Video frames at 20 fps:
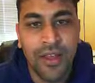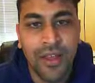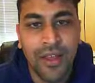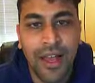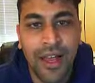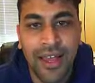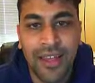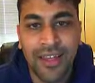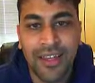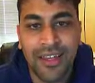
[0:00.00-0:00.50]

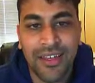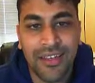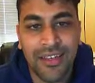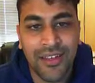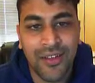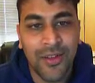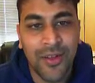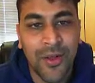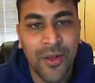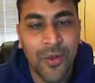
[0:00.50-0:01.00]
Hi,
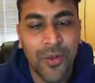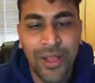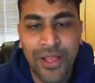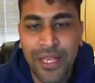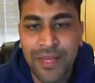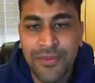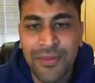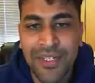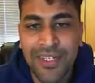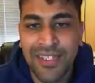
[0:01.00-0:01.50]

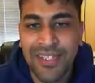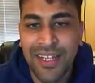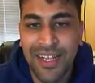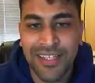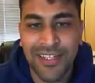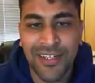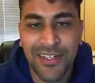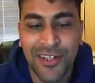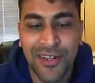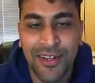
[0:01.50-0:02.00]
welcome to this
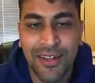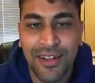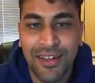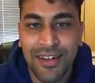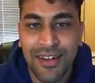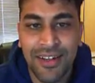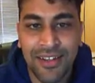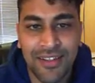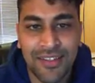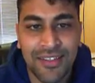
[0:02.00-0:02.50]
lesson on linked
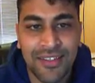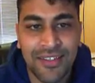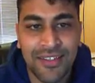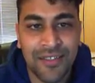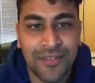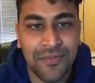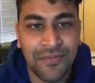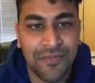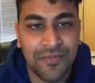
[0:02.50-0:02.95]
lists.